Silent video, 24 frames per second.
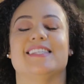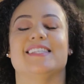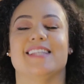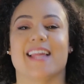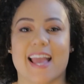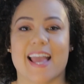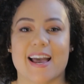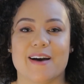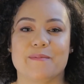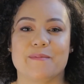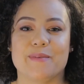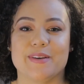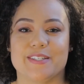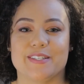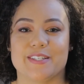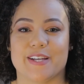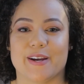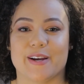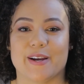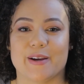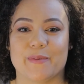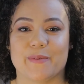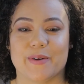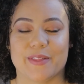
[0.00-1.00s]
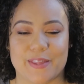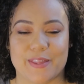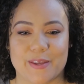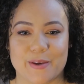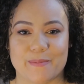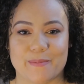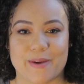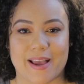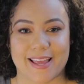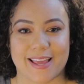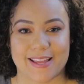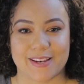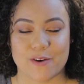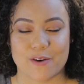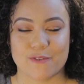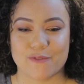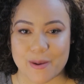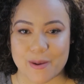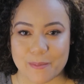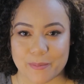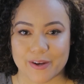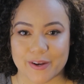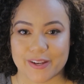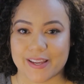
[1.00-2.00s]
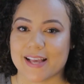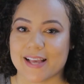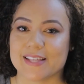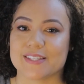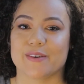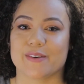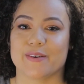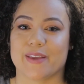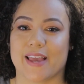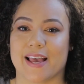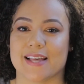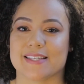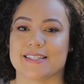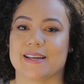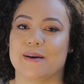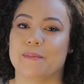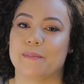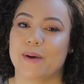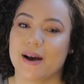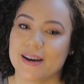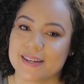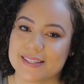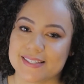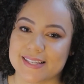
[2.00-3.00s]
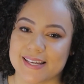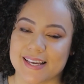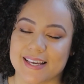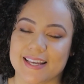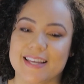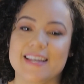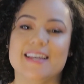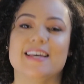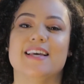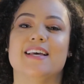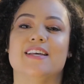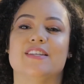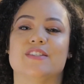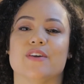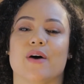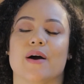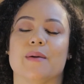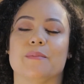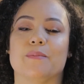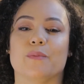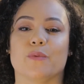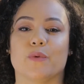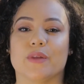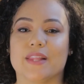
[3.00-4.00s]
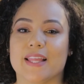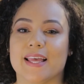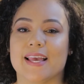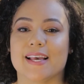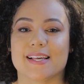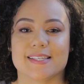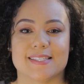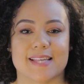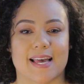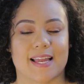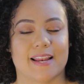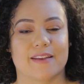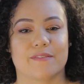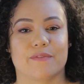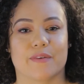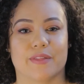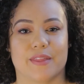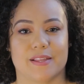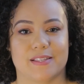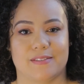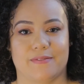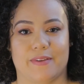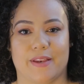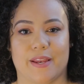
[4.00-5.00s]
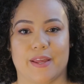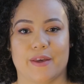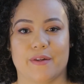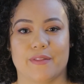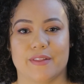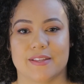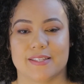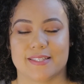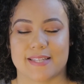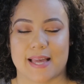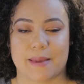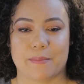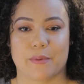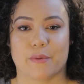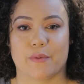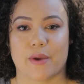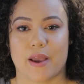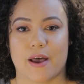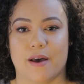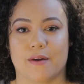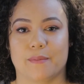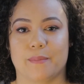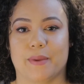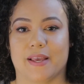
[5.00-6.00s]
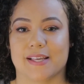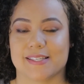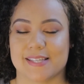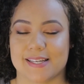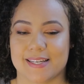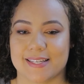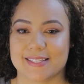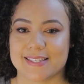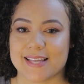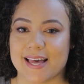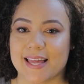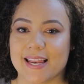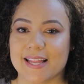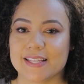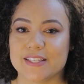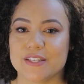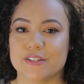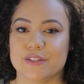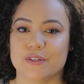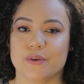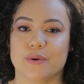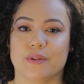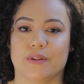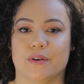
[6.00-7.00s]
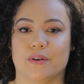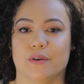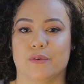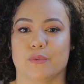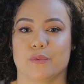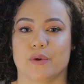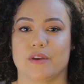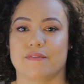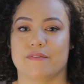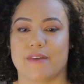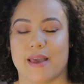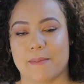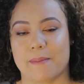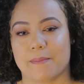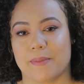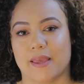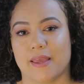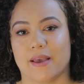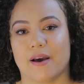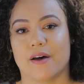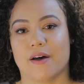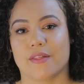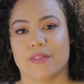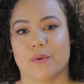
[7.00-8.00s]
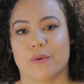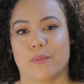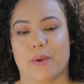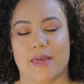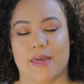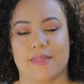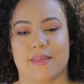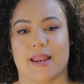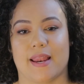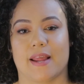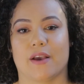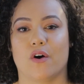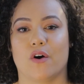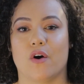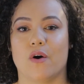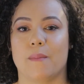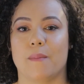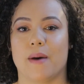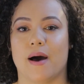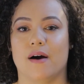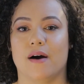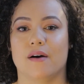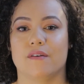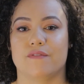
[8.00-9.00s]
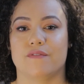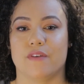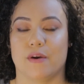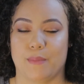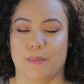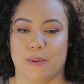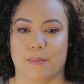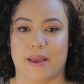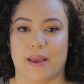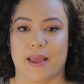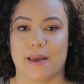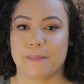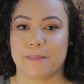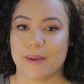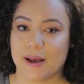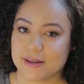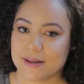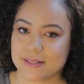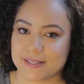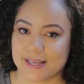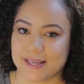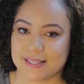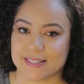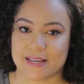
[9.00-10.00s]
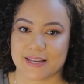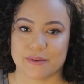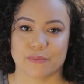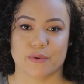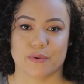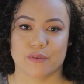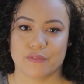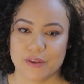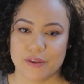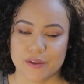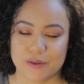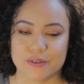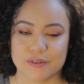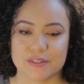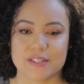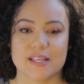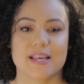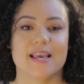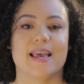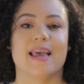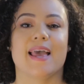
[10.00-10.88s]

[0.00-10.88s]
Today I'll be sharing with you my November Yes Oh Yes unboxing. So I'm really excited for this video this time around because I decided to do a little revamping on the way that I go about filming my unboxings and reviews.